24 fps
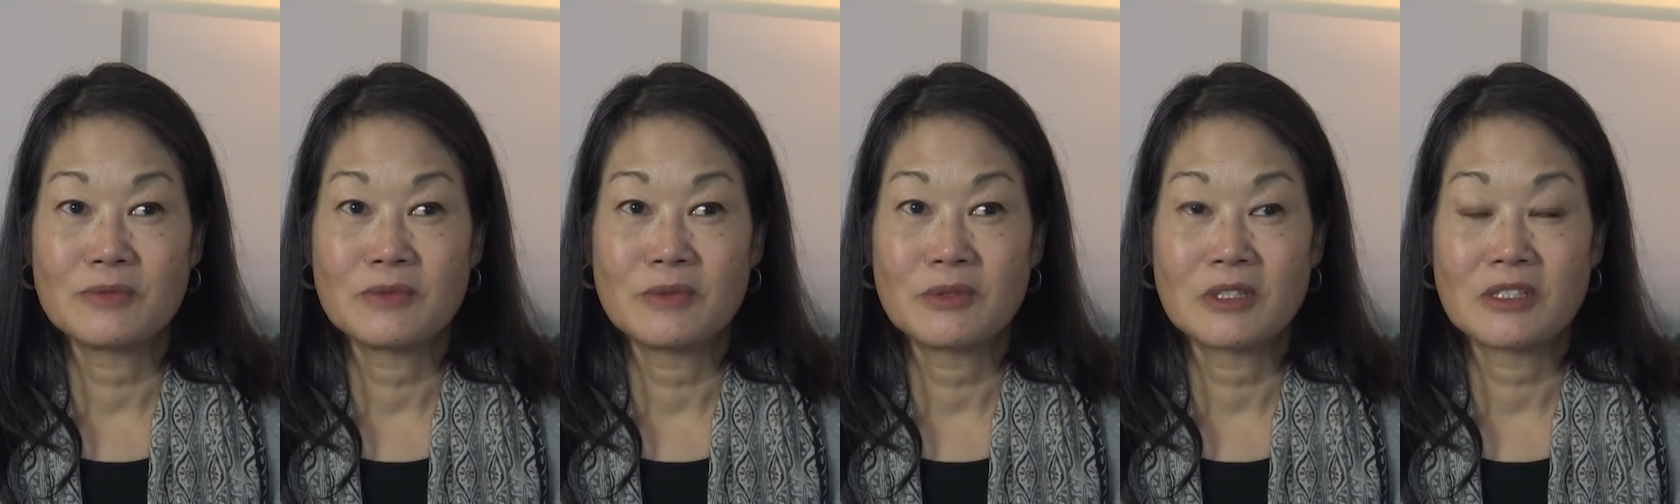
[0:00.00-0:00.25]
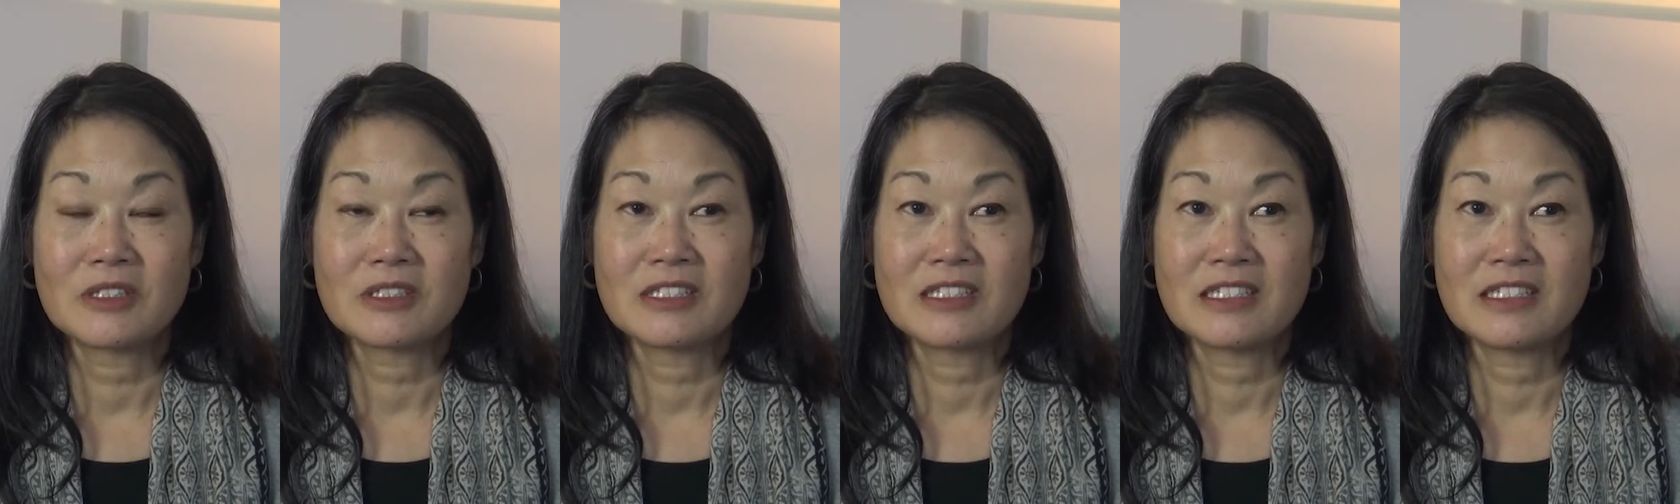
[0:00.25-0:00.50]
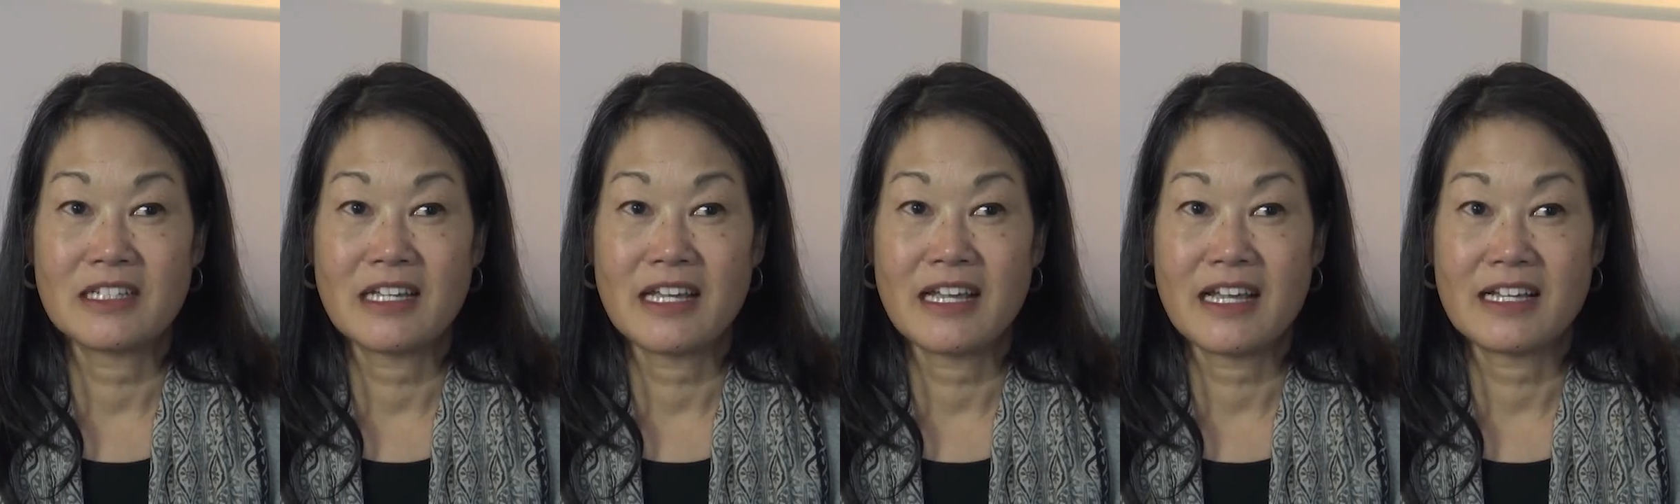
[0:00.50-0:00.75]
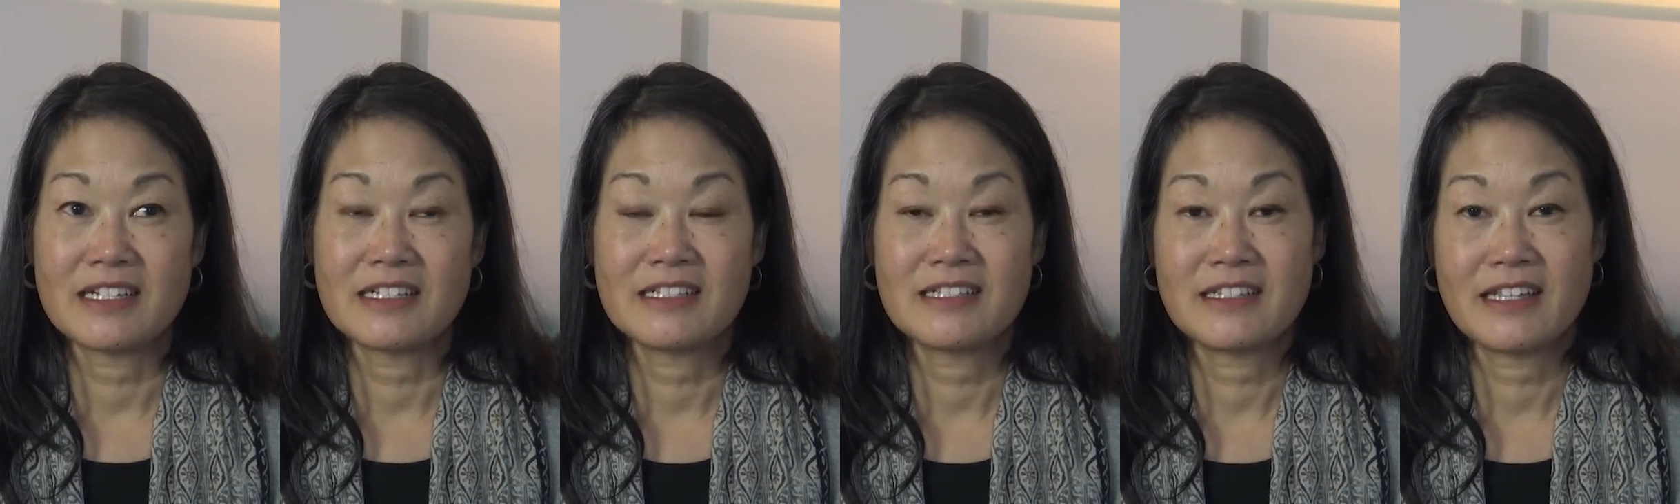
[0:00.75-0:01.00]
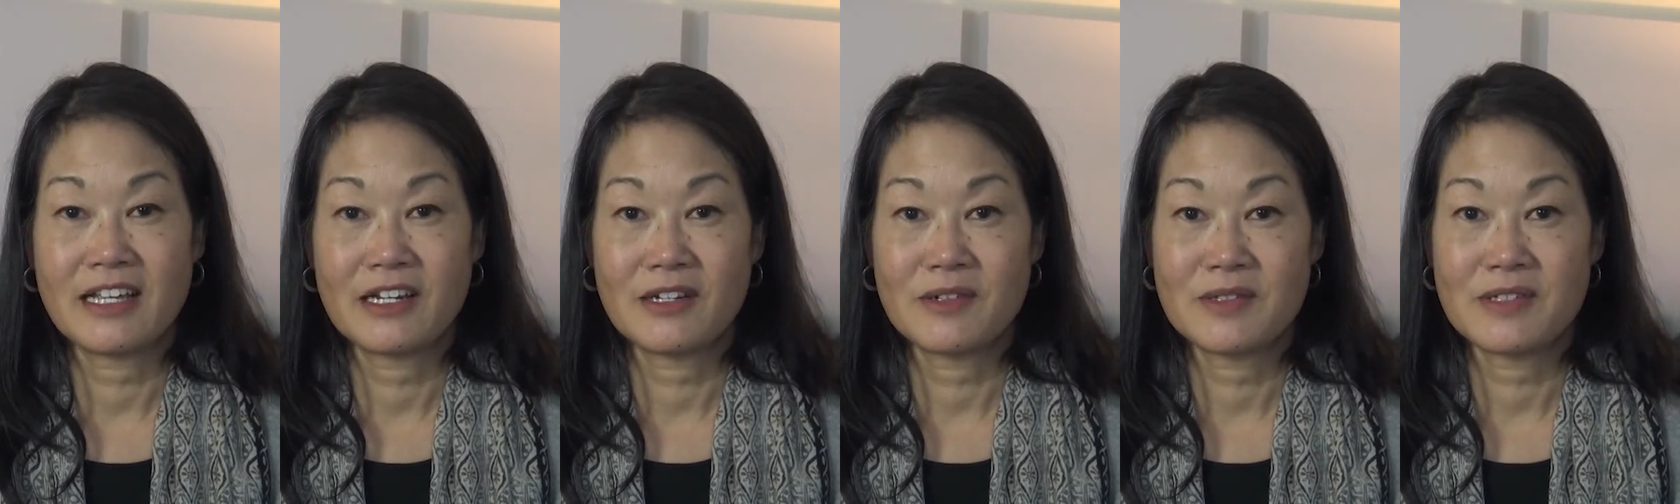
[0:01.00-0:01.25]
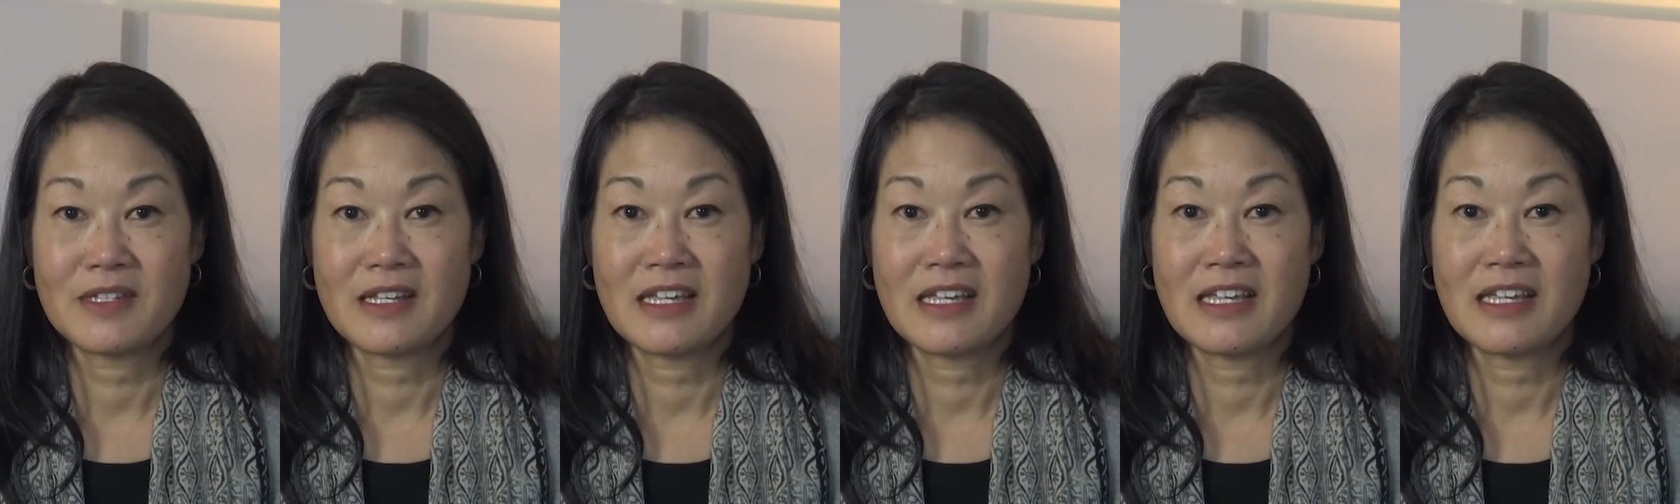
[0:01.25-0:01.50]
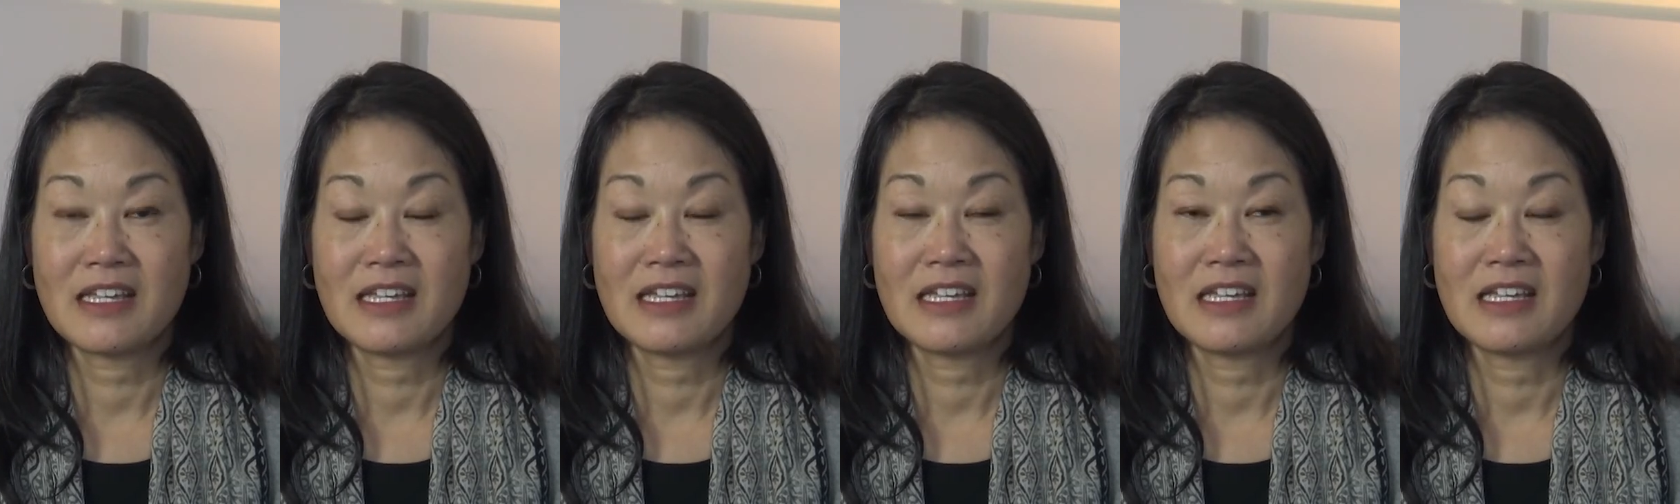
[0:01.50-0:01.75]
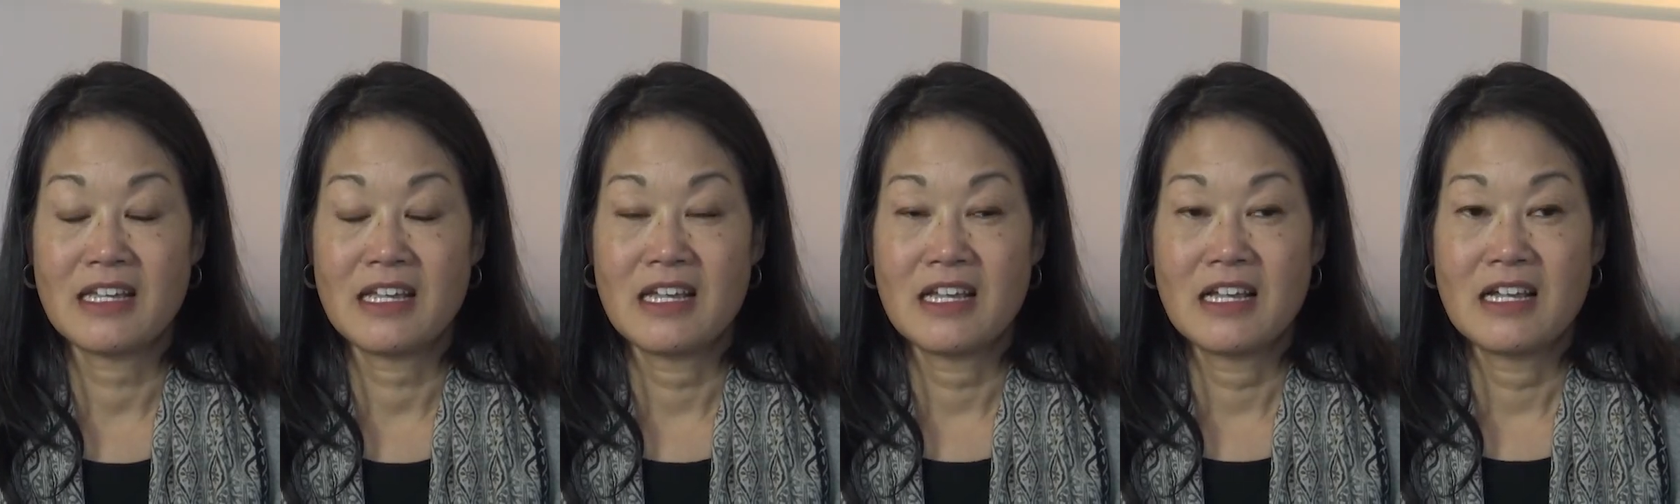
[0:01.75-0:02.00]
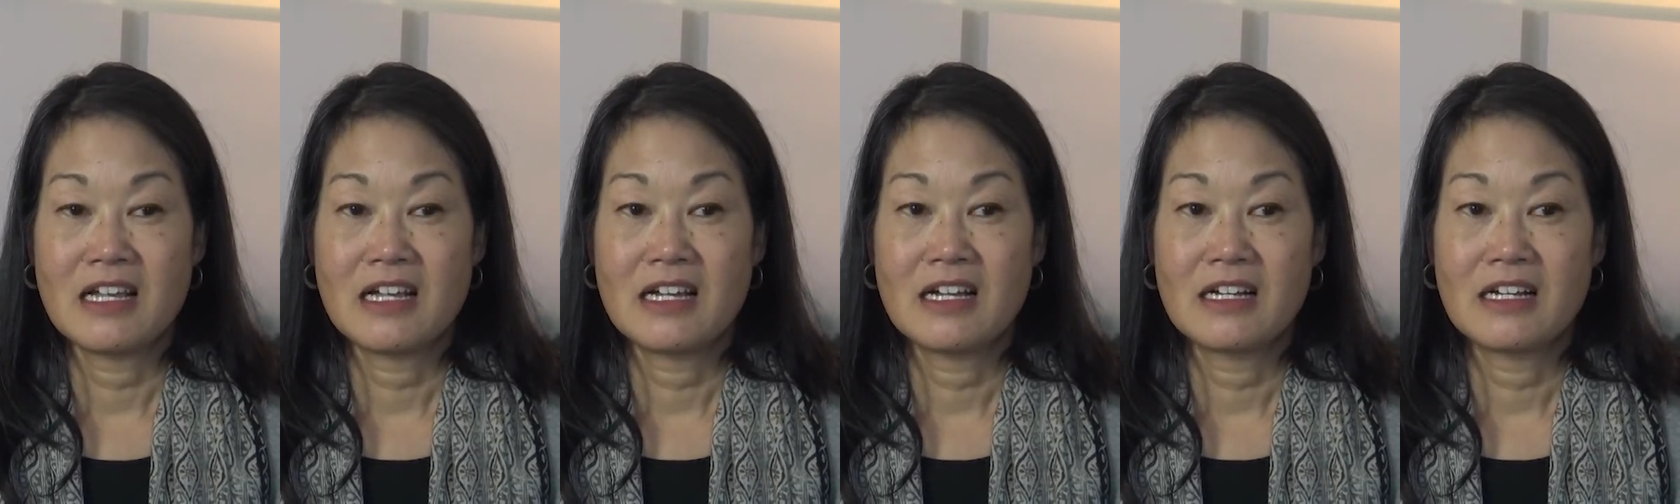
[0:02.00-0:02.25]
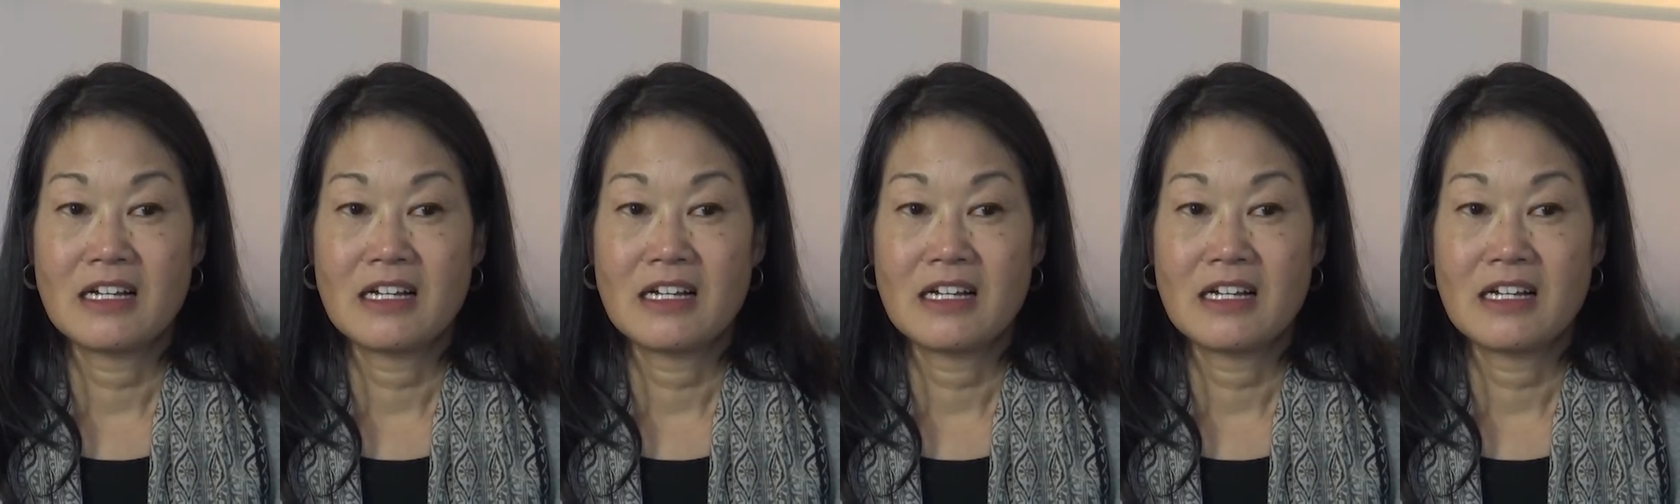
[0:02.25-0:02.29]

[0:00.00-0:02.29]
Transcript: worked at San Jose